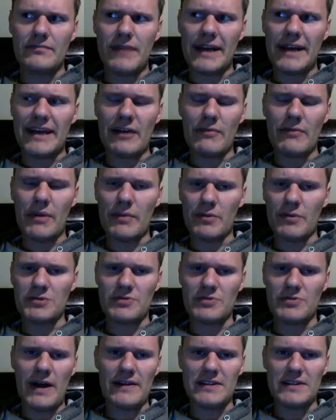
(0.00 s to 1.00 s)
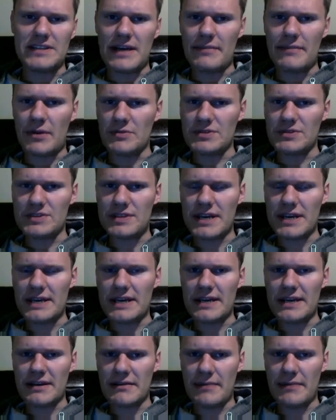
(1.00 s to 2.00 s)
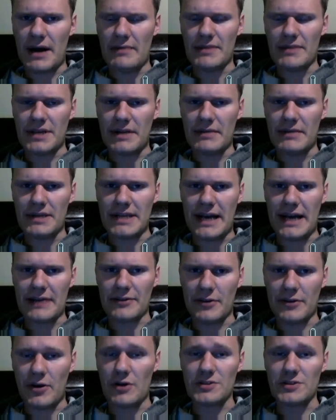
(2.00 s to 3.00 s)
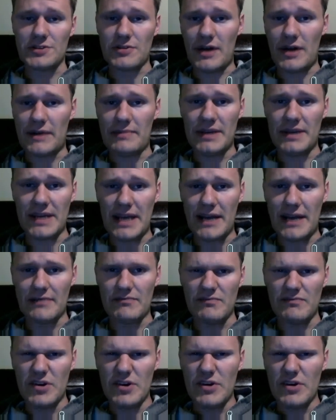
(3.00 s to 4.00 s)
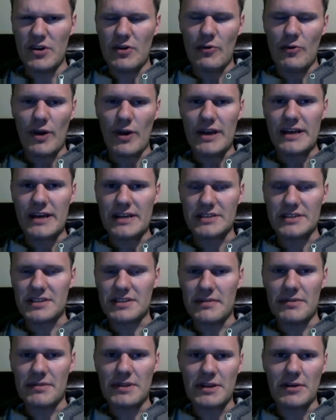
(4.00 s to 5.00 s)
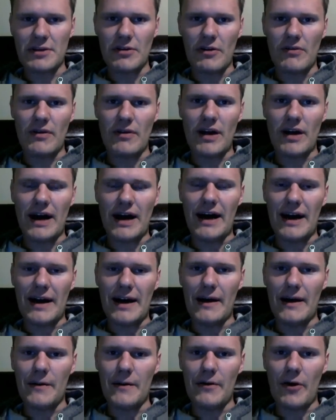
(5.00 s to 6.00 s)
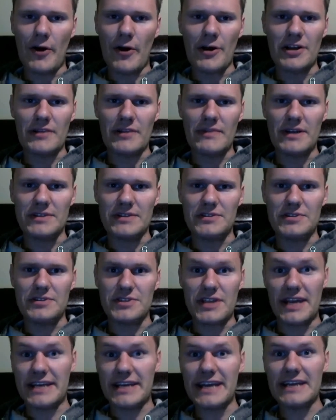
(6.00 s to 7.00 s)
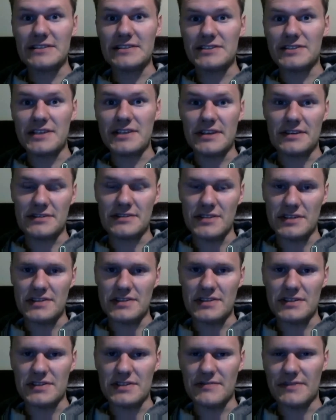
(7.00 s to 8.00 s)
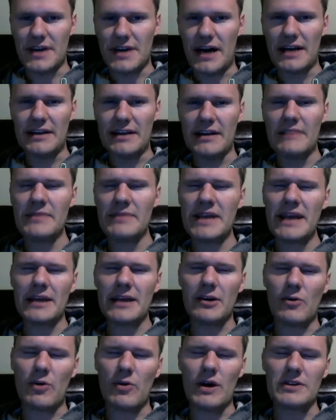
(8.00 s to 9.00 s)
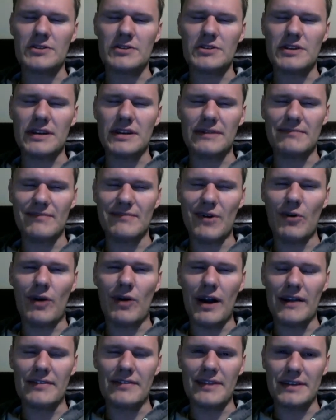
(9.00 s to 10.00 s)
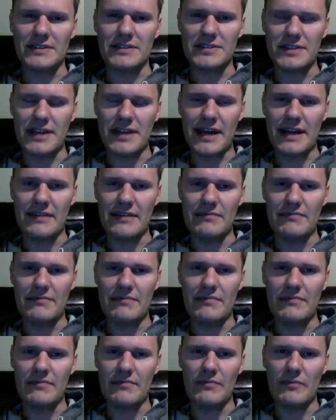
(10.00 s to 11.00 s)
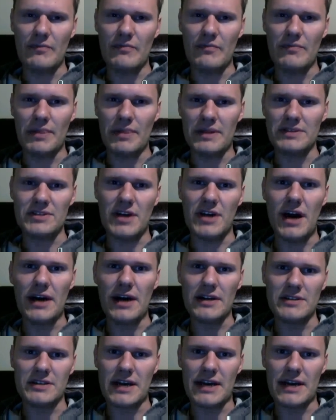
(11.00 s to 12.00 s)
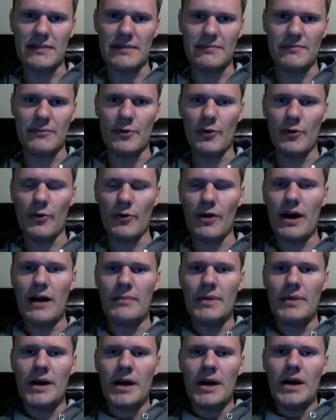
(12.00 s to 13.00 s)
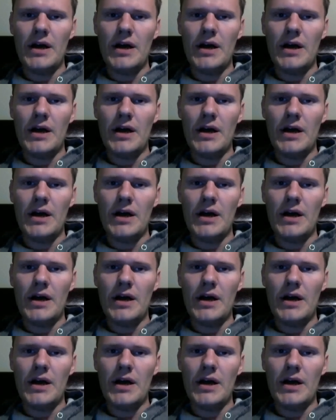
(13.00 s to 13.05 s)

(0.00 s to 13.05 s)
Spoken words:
I can't remember. It was around the time I was thinking about becoming Catholic. Also, I began reading some of the arguments against the existence of God, and I began questioning a lot of things that I had been taught as I grew up.